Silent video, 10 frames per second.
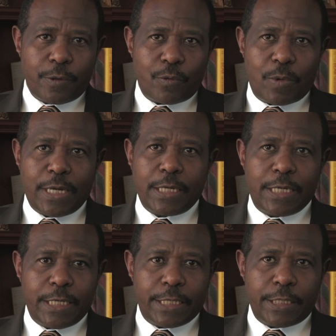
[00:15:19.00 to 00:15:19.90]
One
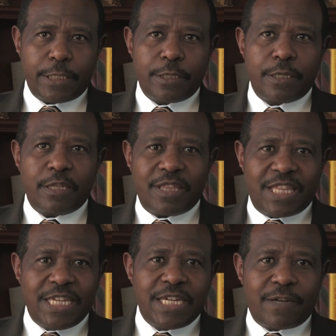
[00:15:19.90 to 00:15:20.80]
day,
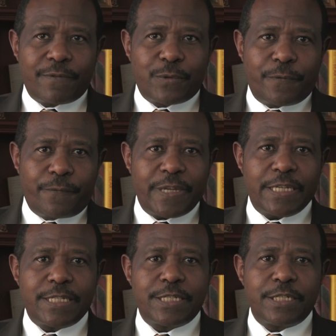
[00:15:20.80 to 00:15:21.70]
they have to
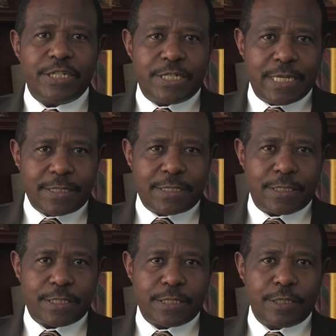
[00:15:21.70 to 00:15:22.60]
face
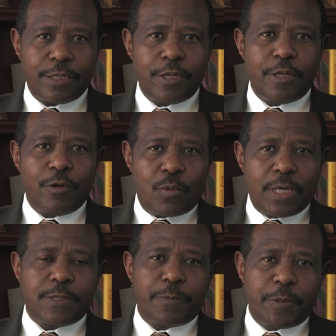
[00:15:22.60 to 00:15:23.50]
justice.
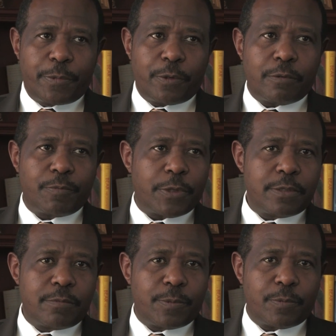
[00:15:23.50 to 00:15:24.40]
Once people
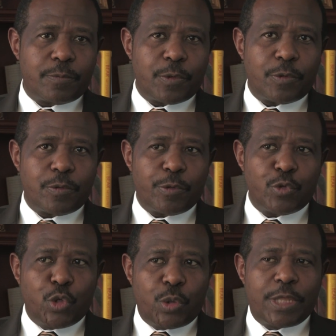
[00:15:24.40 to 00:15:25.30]

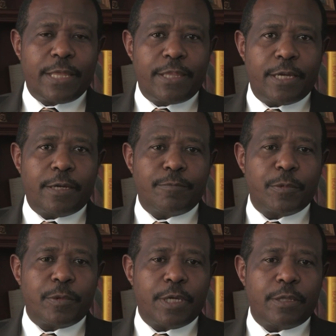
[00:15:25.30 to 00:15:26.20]
know that
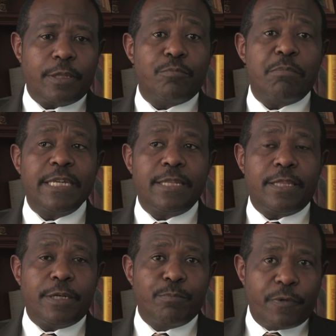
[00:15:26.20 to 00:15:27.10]

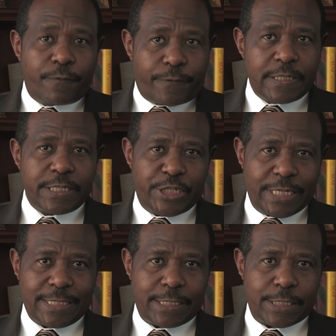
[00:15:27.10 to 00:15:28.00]
they face
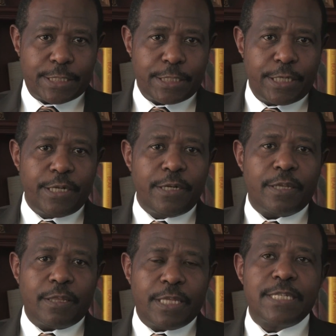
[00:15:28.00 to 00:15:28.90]
justice,
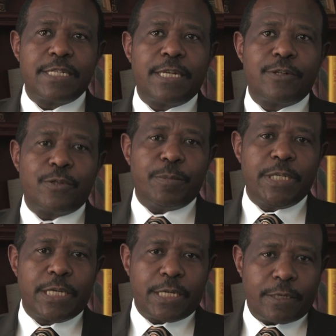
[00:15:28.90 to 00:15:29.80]
they start to
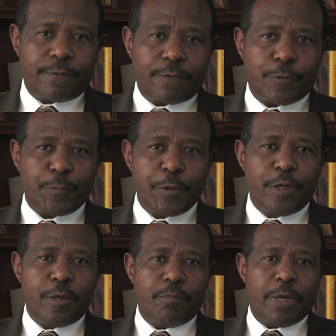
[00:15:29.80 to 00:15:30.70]
be careful.
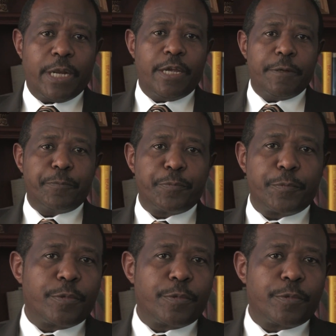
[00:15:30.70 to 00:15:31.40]
But in